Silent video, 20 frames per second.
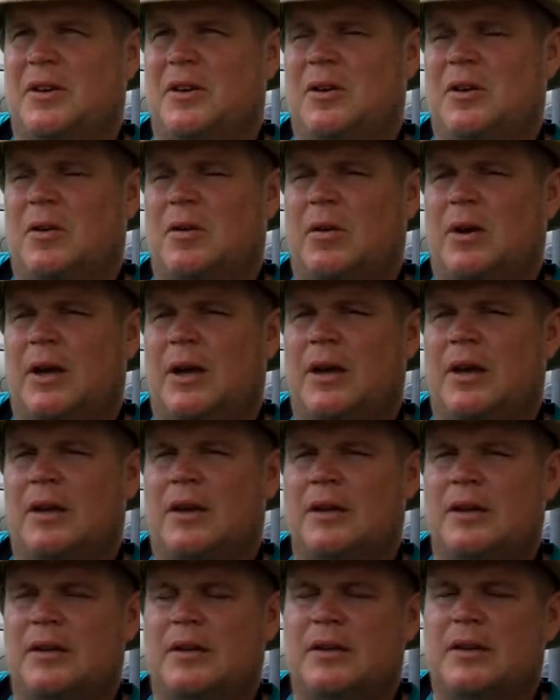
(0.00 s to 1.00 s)
you know,
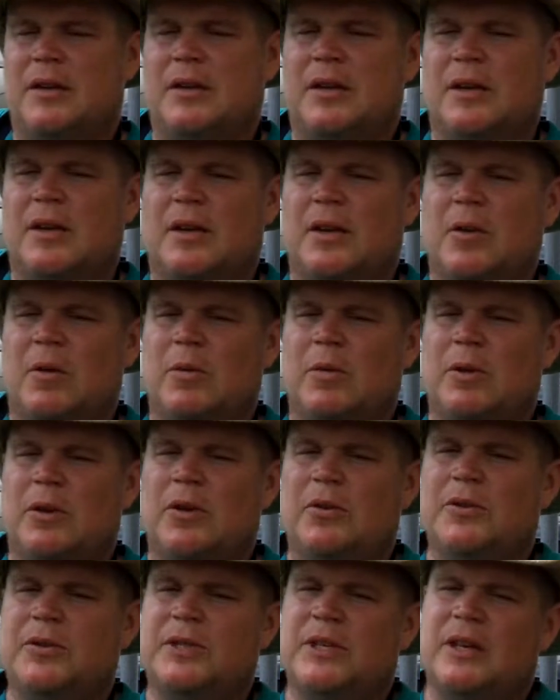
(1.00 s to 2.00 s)
and you know,
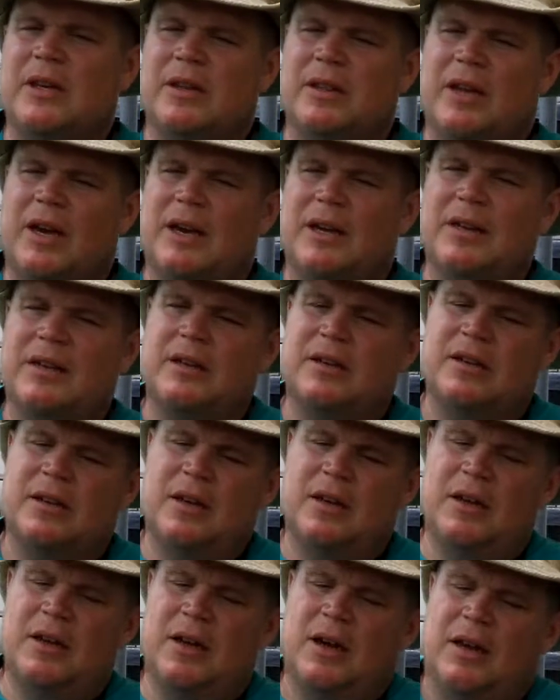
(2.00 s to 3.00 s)
you see a lot
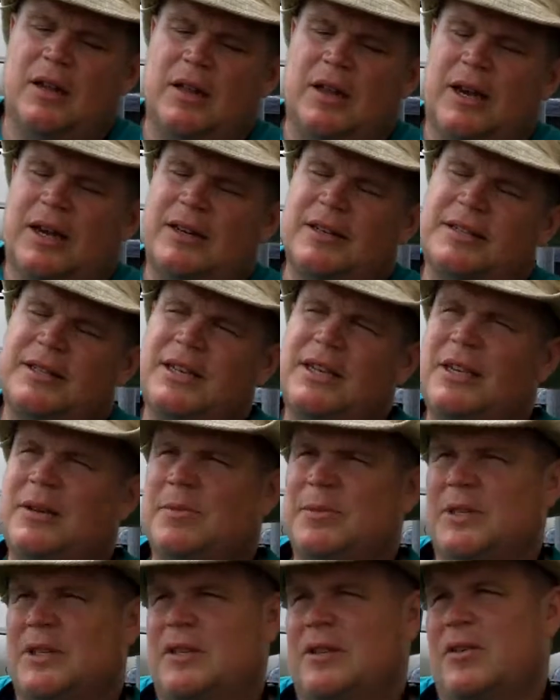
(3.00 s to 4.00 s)
of
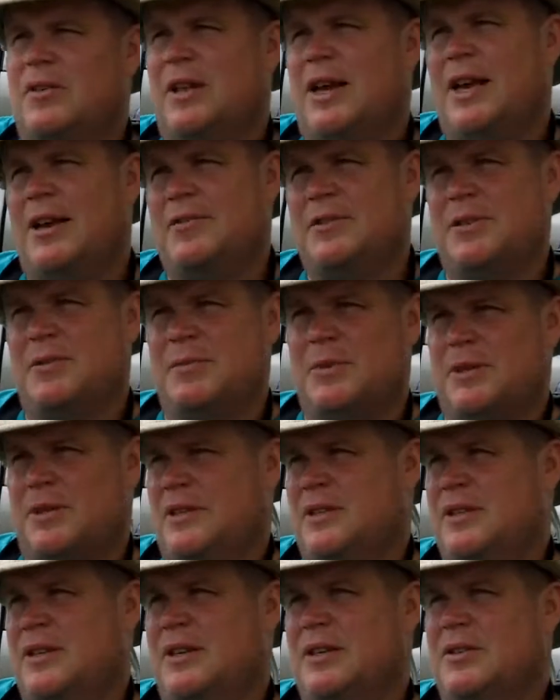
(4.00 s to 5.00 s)
teams that they'll have some
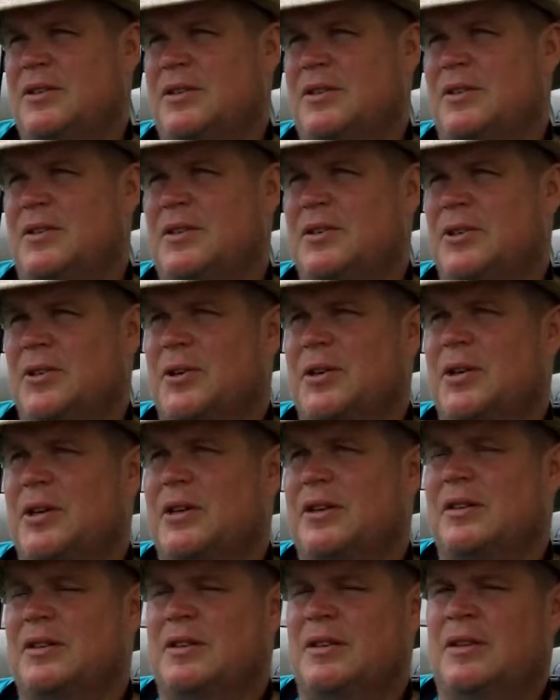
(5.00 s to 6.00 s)
success on the
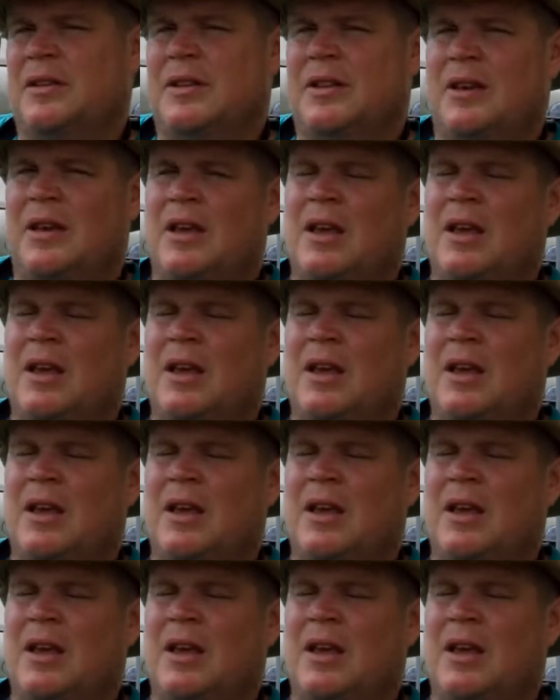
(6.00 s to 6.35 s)
circuit, and then